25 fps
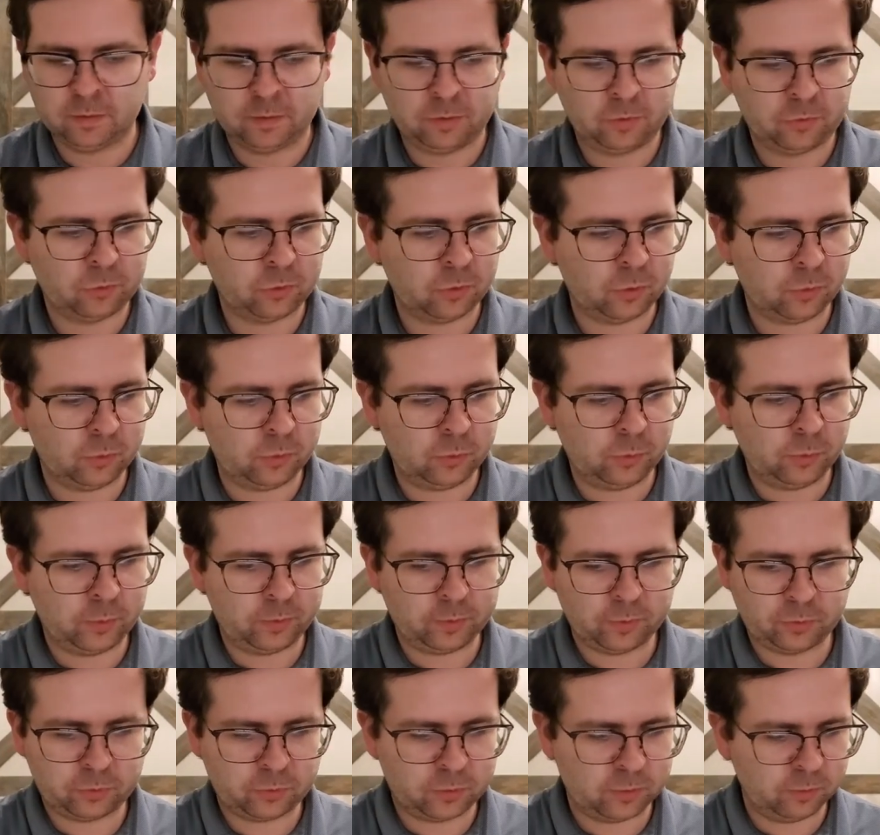So doing
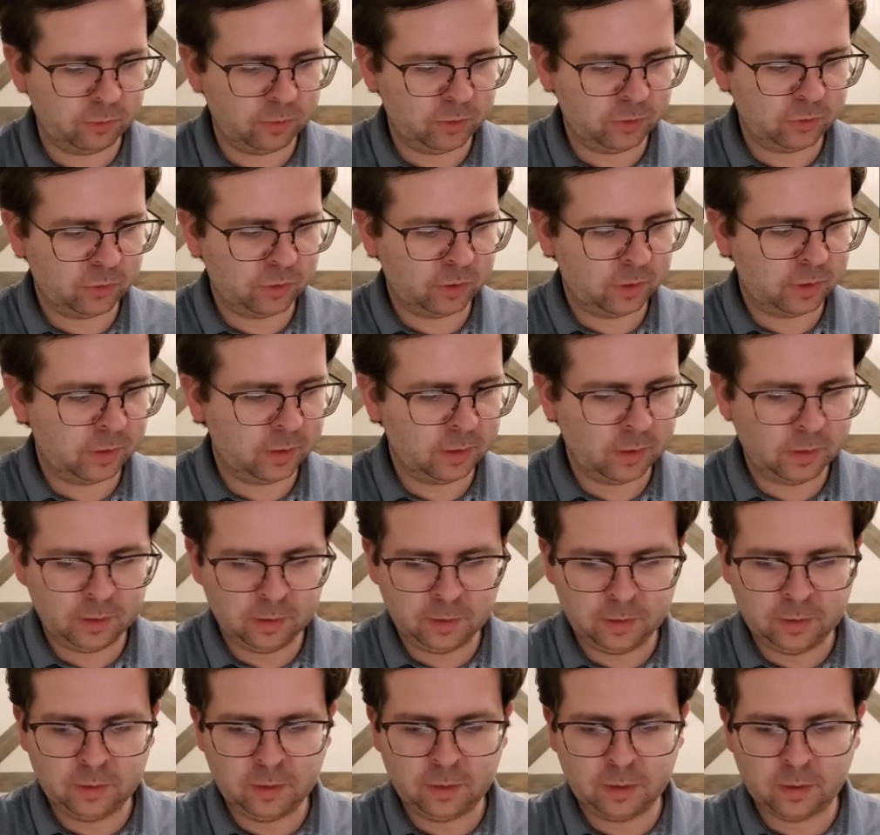this division
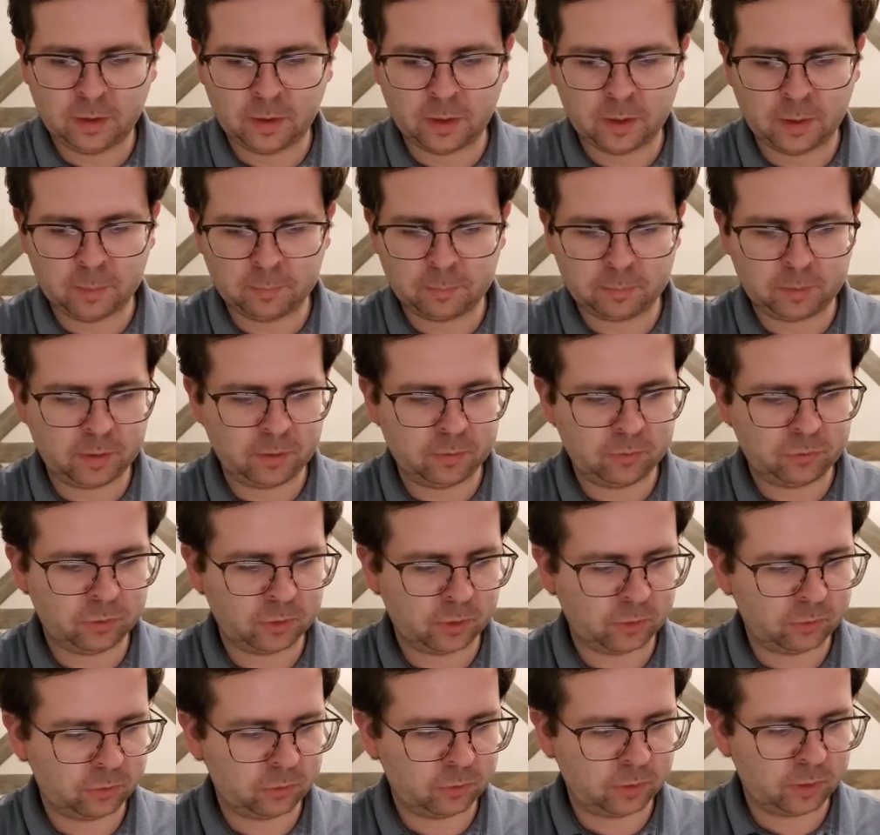gives
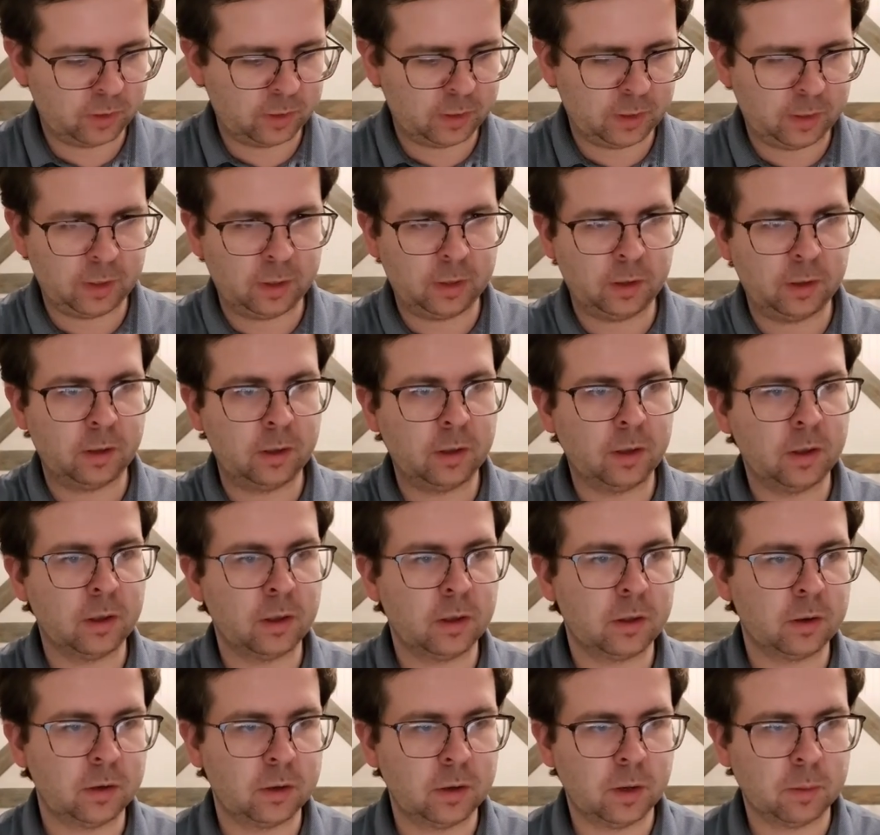us a
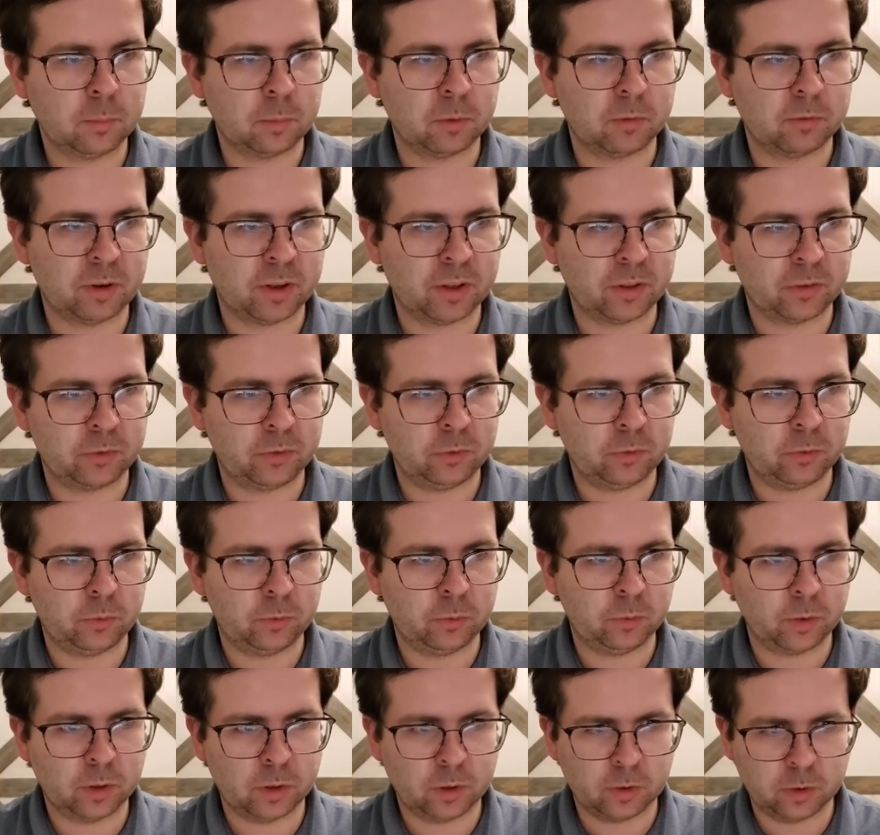number
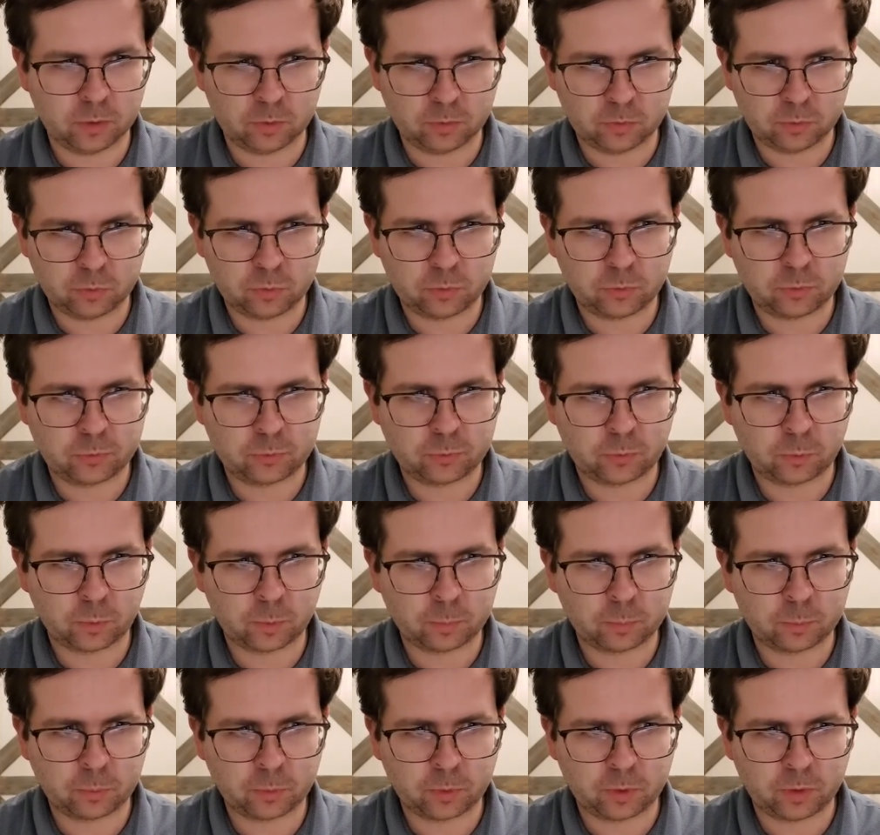value of
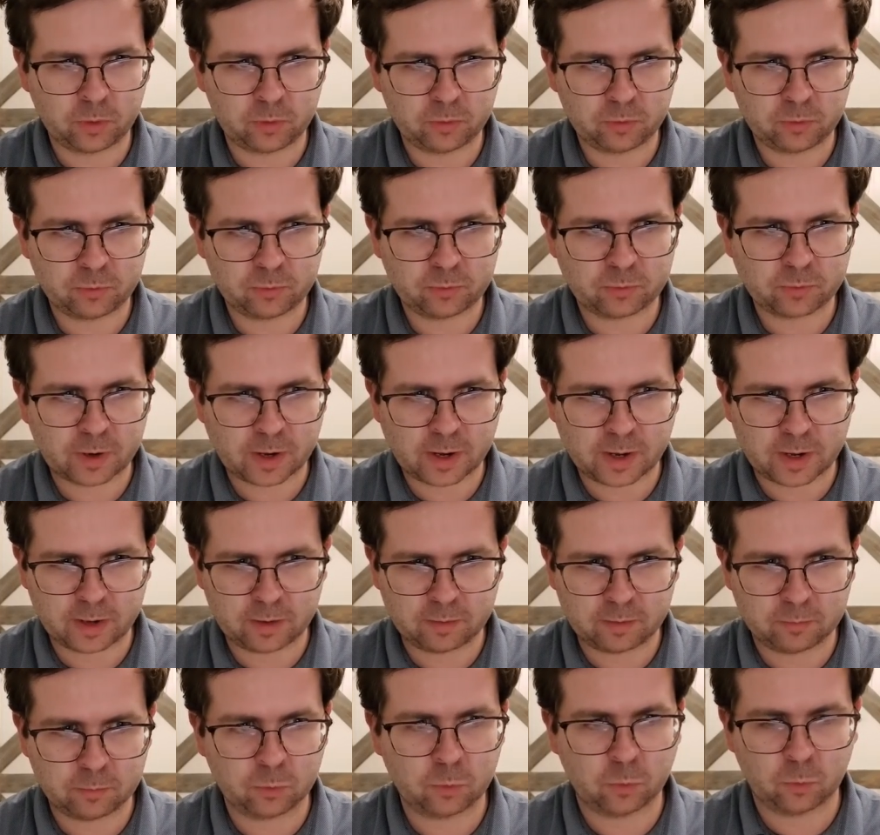
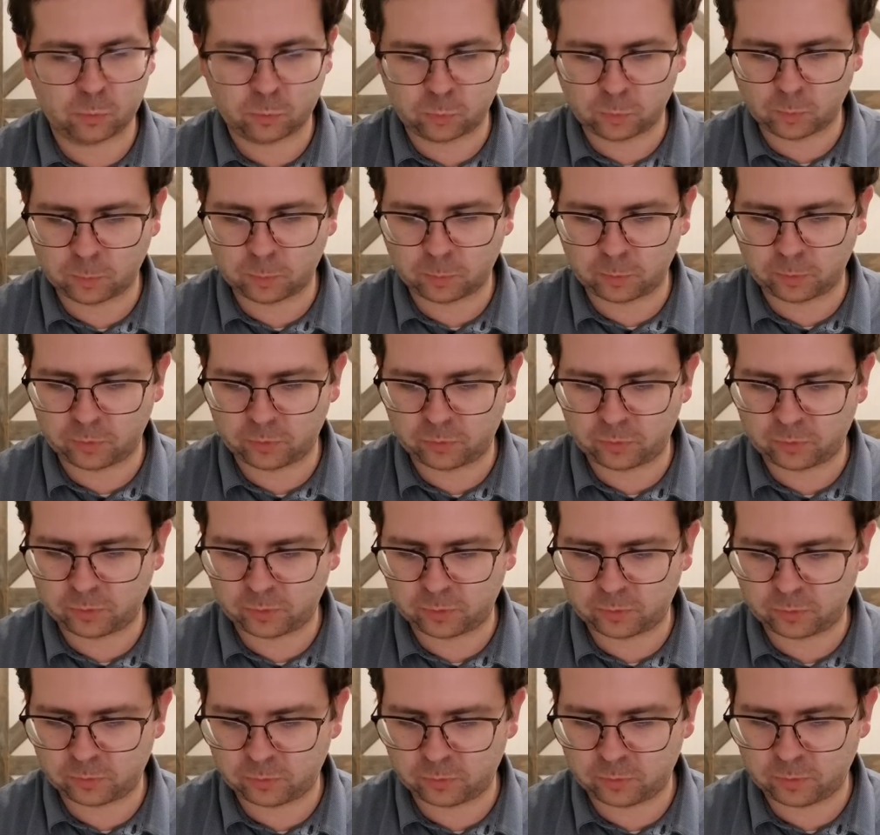4.5 or
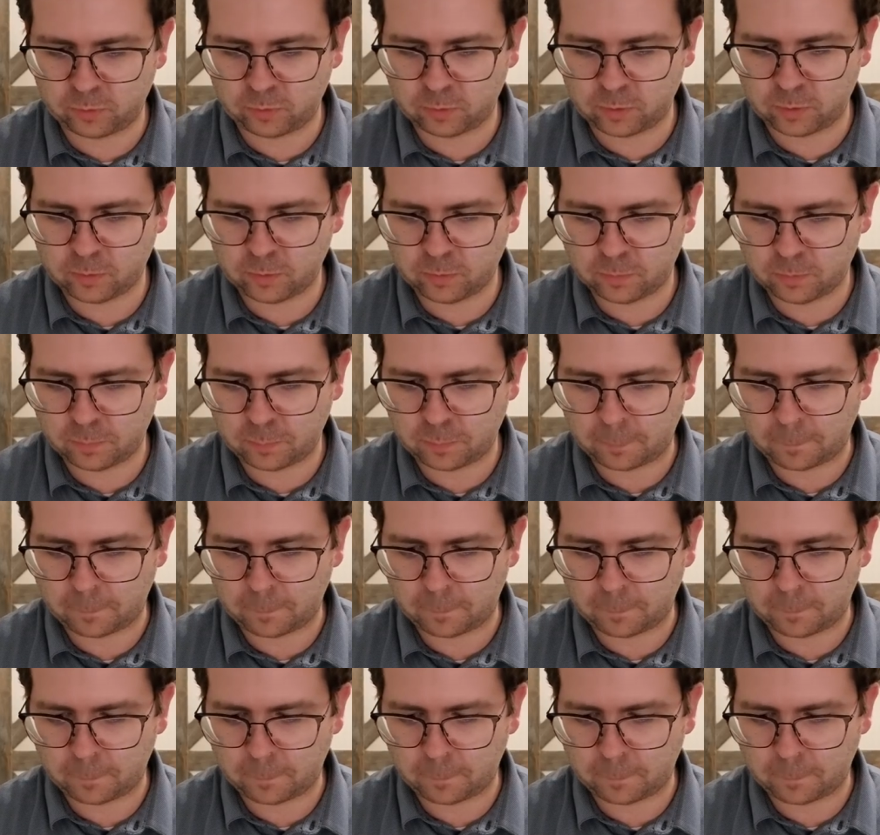4.60.